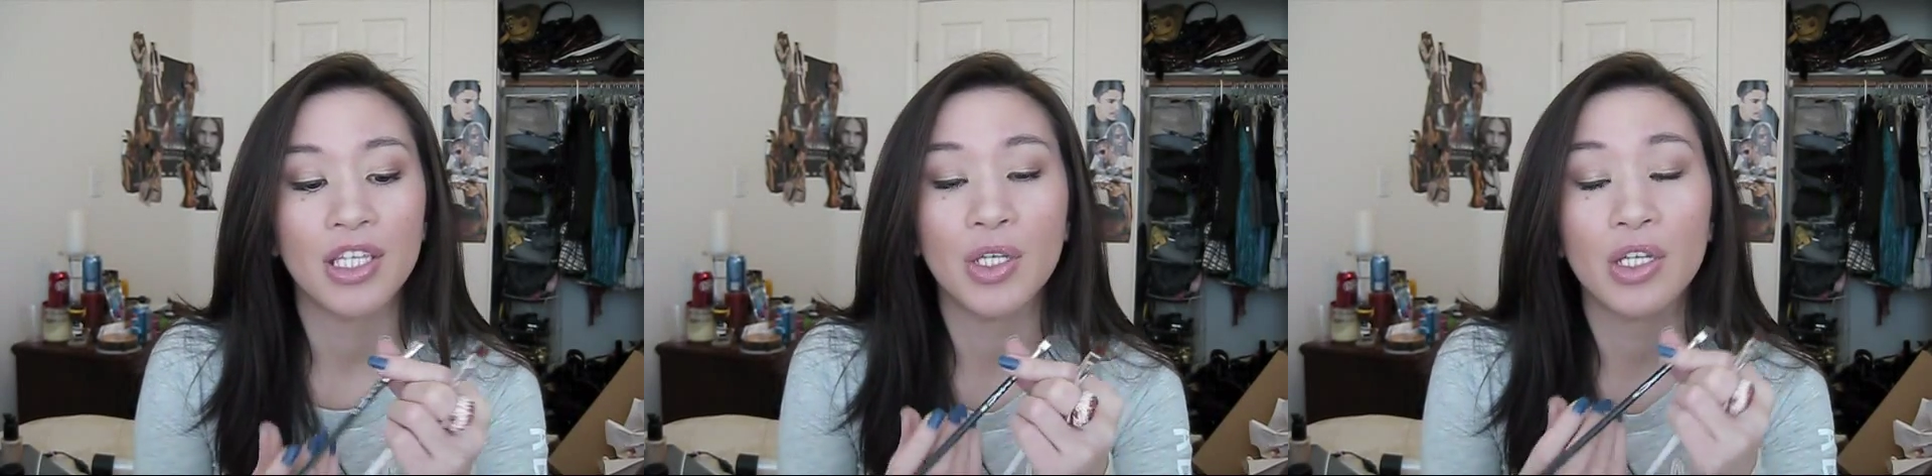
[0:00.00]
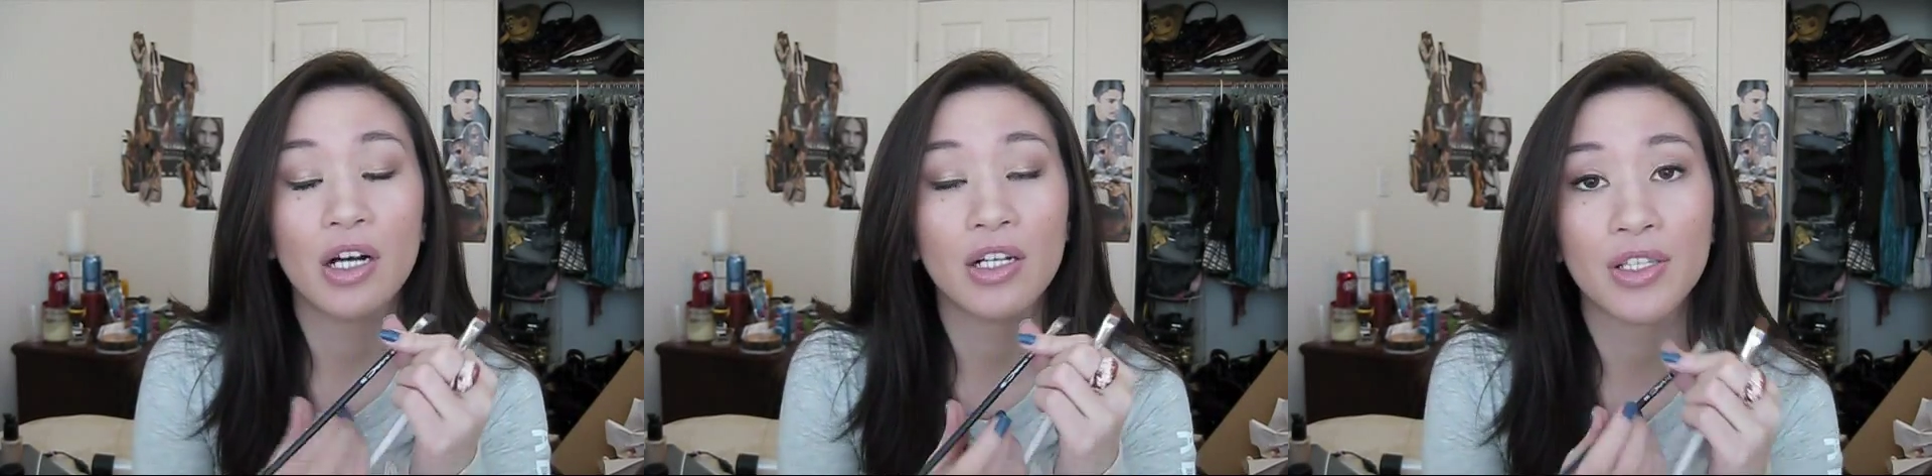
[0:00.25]
You
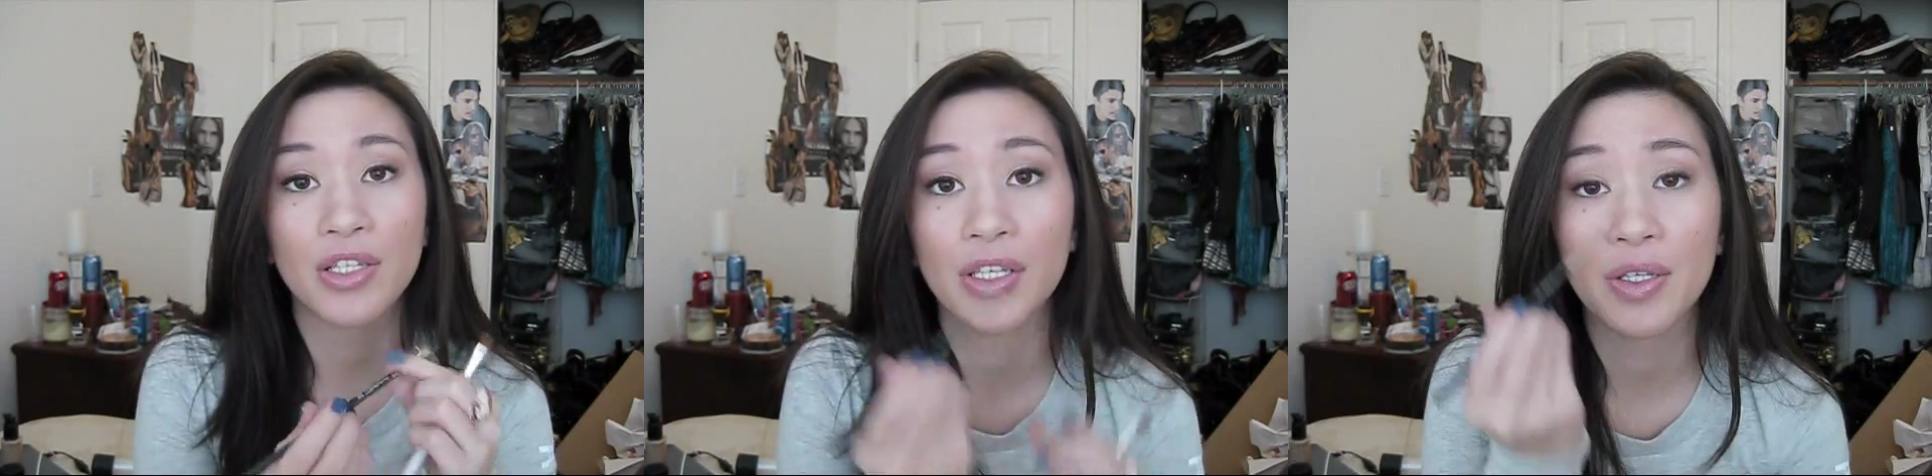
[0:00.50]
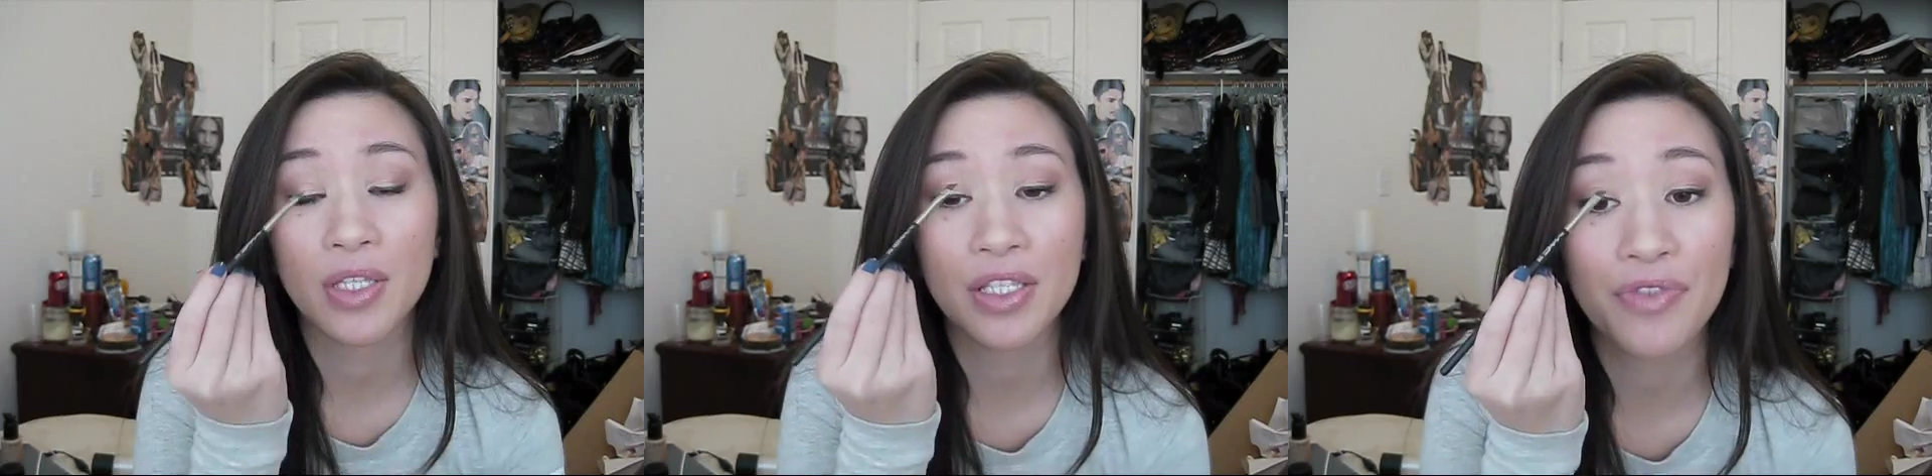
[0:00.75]
can also
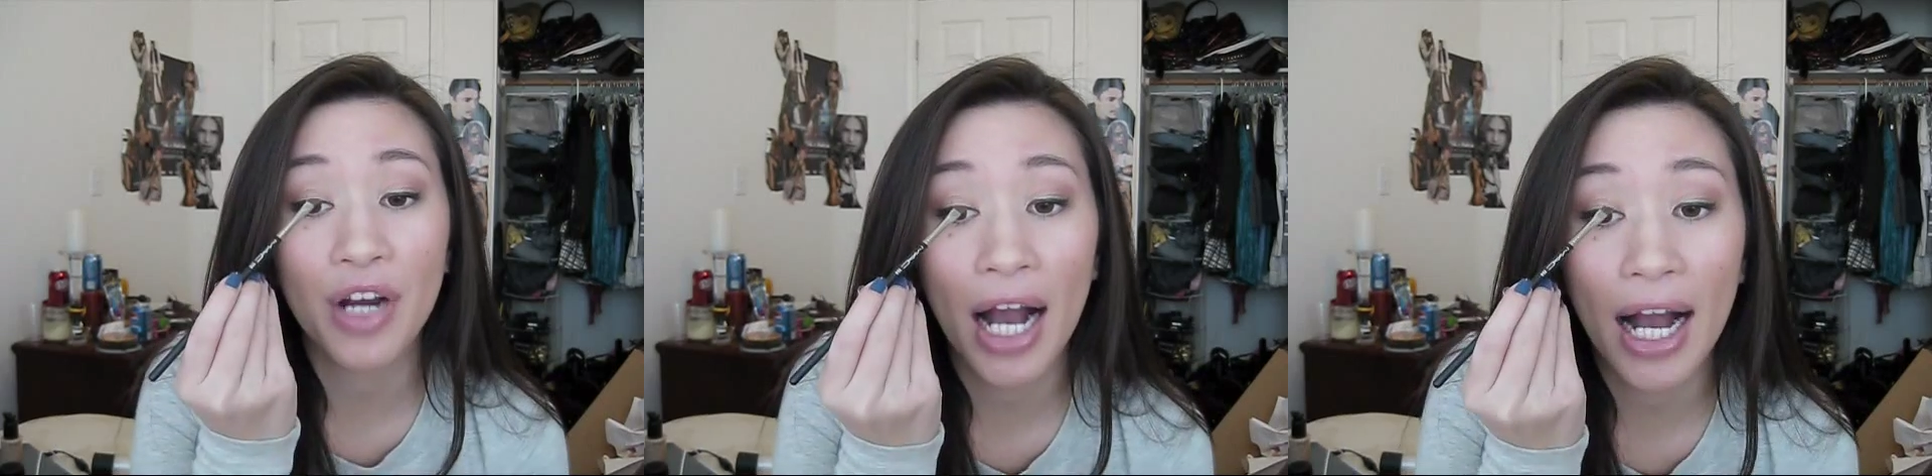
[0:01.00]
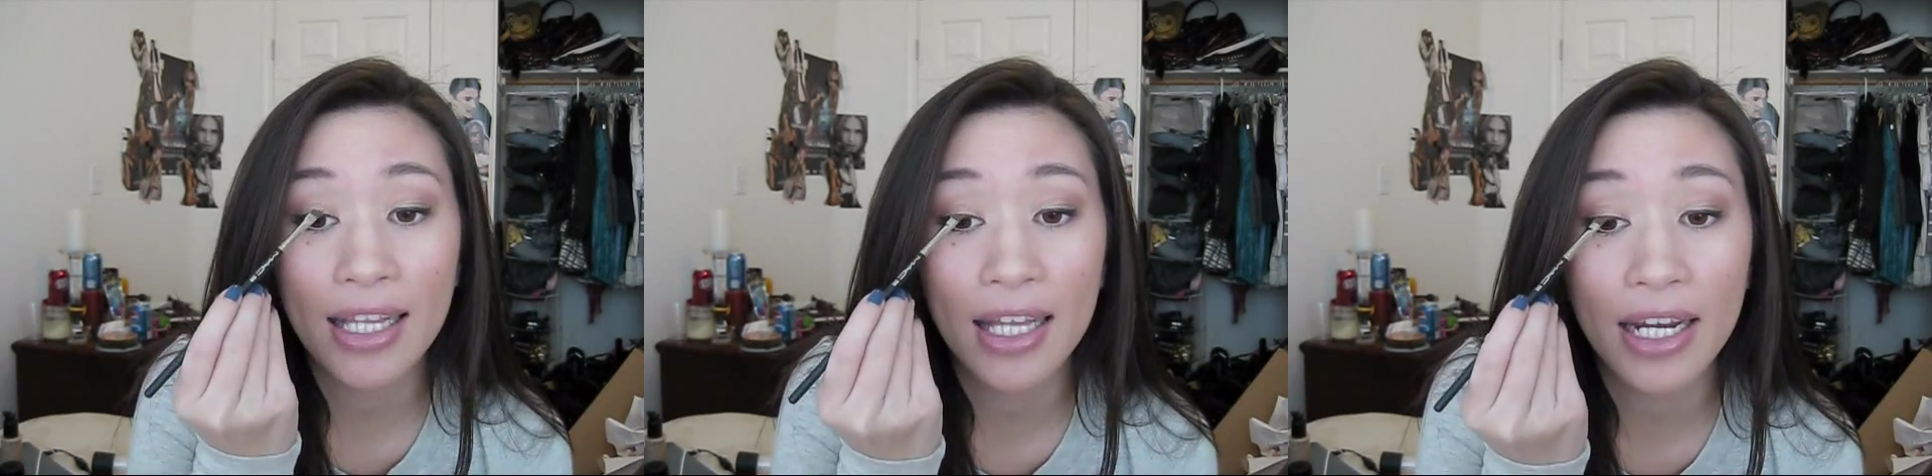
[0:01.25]
use this for
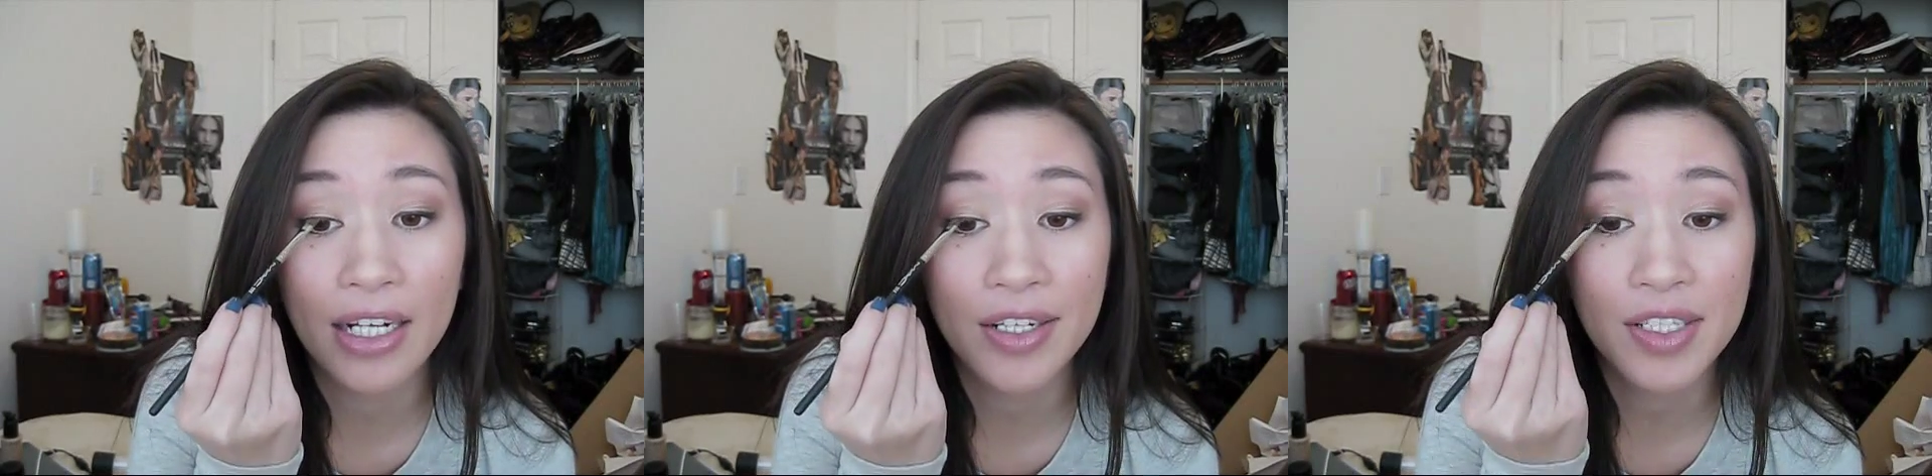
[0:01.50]
eyeliner.